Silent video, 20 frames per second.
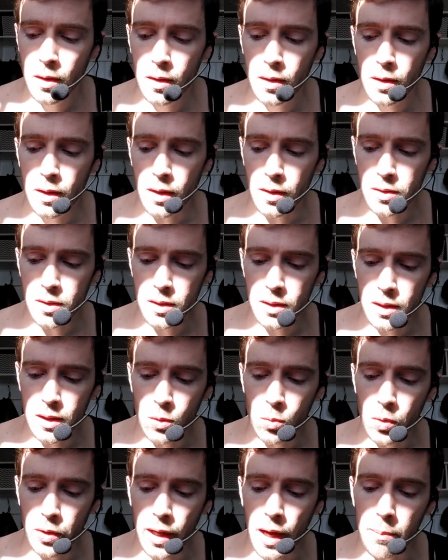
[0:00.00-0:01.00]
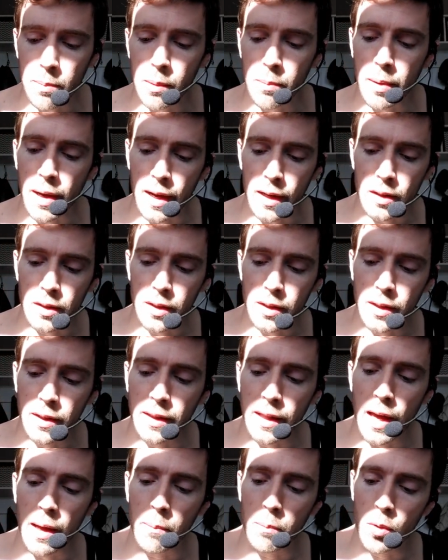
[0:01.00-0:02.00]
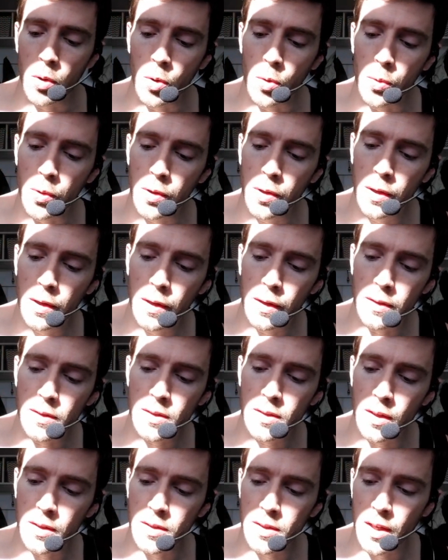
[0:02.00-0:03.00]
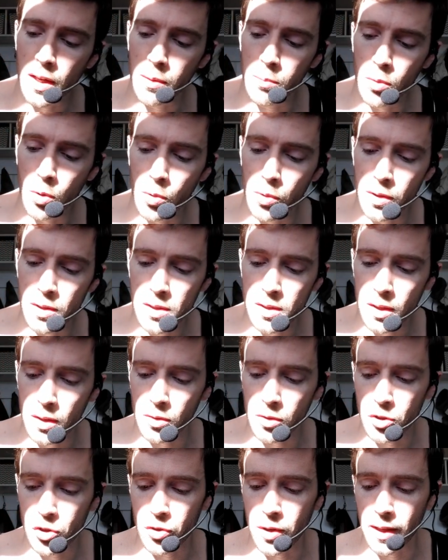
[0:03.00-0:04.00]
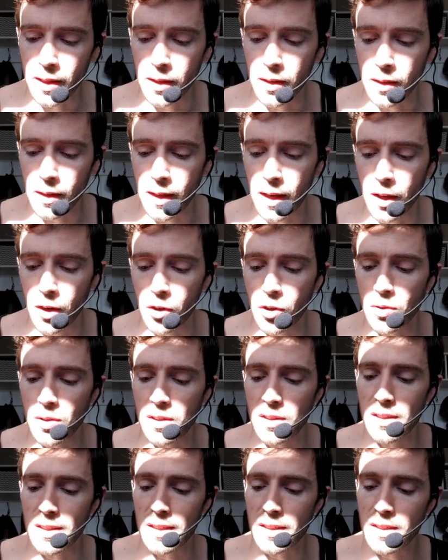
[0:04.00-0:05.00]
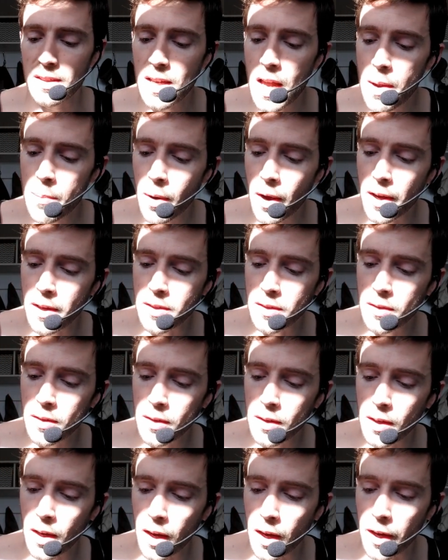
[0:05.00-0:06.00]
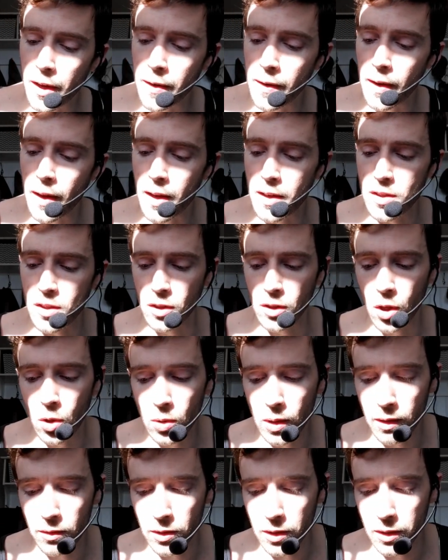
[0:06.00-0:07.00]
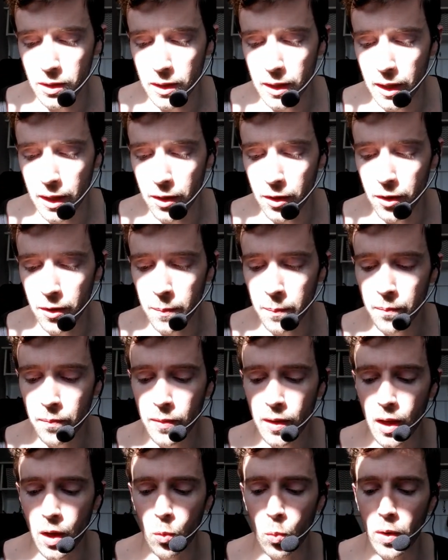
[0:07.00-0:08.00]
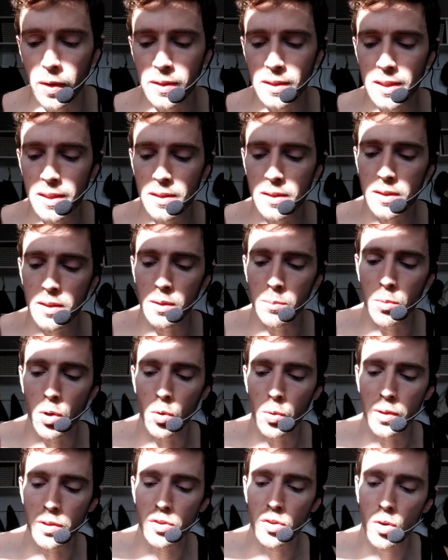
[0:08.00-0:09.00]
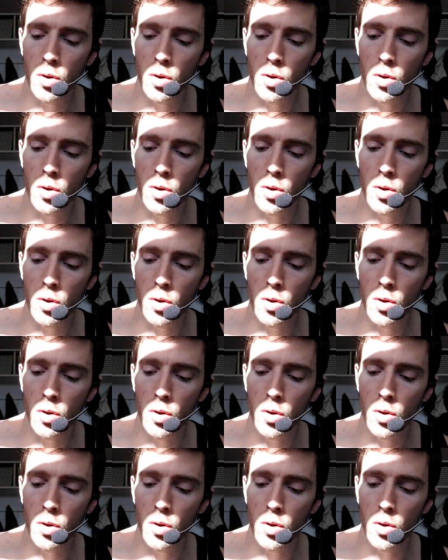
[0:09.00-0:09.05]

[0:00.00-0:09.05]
The LCD will not be backlit in that mode. In stud scan mode, the signal strength indicator uses the same icon as the low-level indicator, and when TC mode is